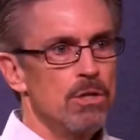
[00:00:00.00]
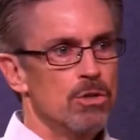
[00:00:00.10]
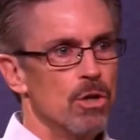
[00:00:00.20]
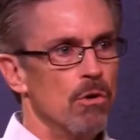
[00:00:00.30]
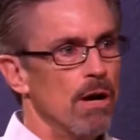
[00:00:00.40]

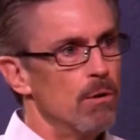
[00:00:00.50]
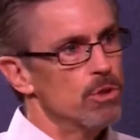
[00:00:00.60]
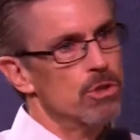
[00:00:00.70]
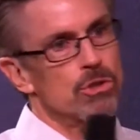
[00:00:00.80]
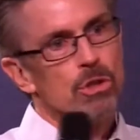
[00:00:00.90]
So I
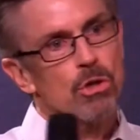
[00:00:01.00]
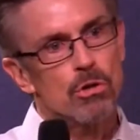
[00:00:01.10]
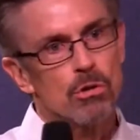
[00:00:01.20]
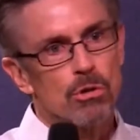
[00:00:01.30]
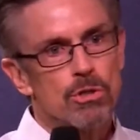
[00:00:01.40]
would just
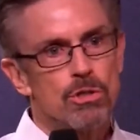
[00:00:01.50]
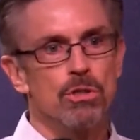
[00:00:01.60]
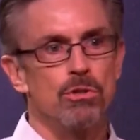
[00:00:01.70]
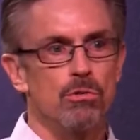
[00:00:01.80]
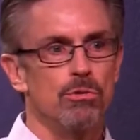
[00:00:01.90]
encourage
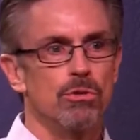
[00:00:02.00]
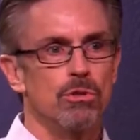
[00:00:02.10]
you